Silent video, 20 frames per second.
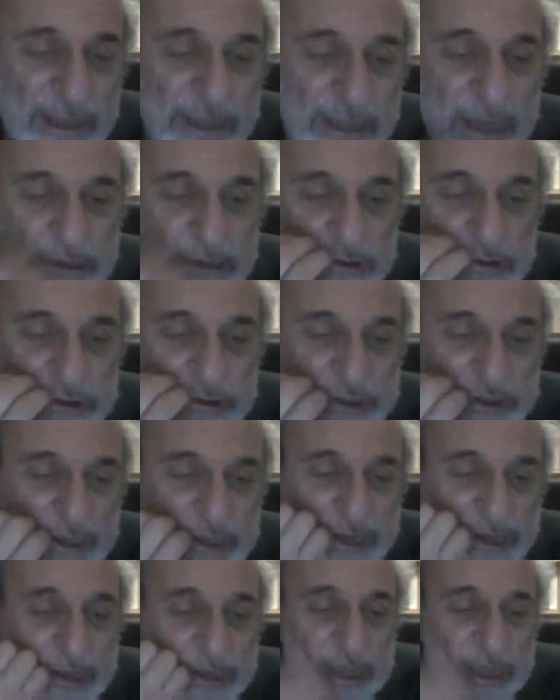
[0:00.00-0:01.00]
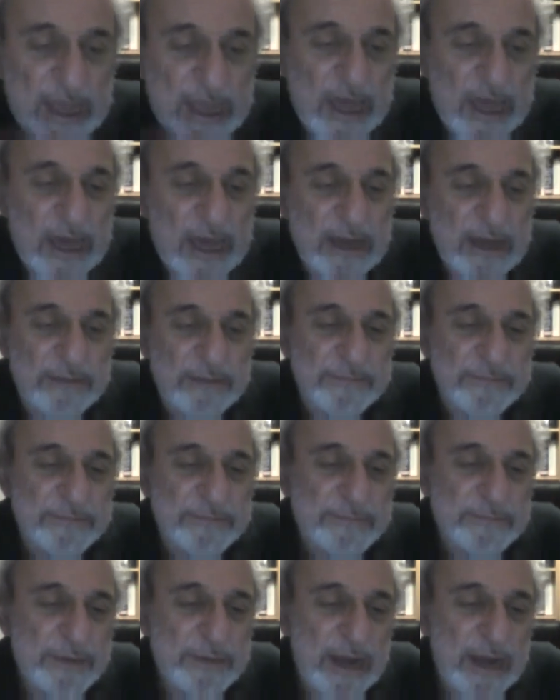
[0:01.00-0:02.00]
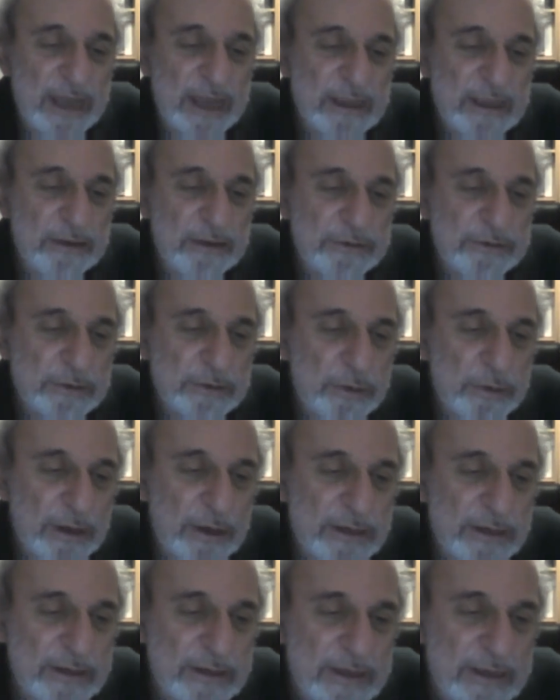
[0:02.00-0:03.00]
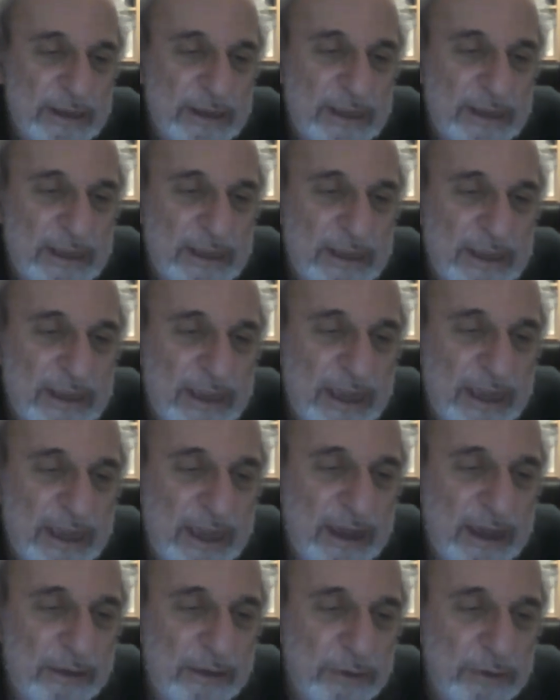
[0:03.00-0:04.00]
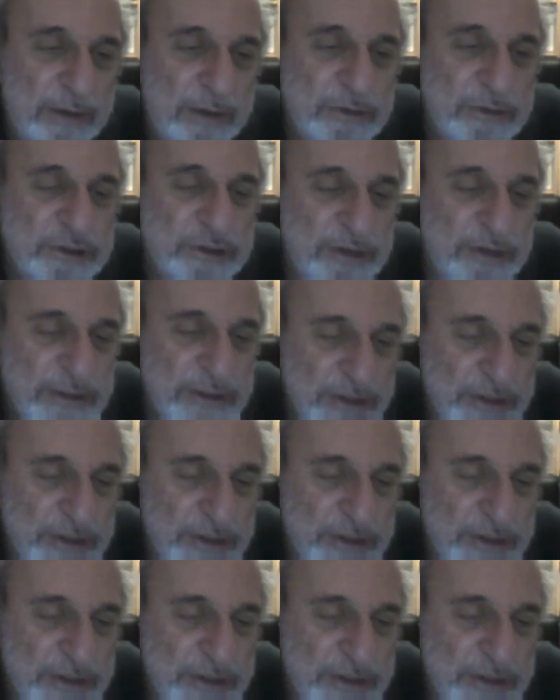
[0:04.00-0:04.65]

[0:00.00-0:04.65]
angels are there, but I couldn't quite. What I was trying to